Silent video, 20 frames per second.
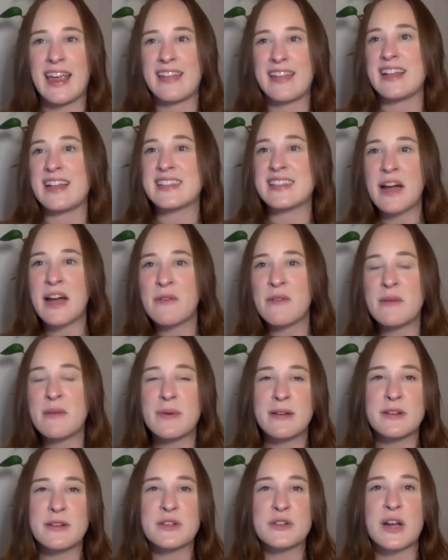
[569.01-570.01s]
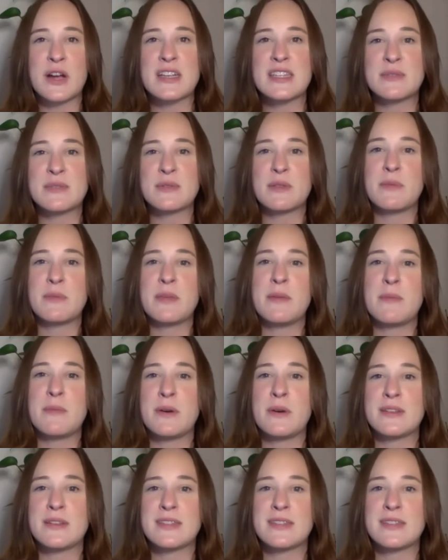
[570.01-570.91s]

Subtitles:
and that's how we build trust with people.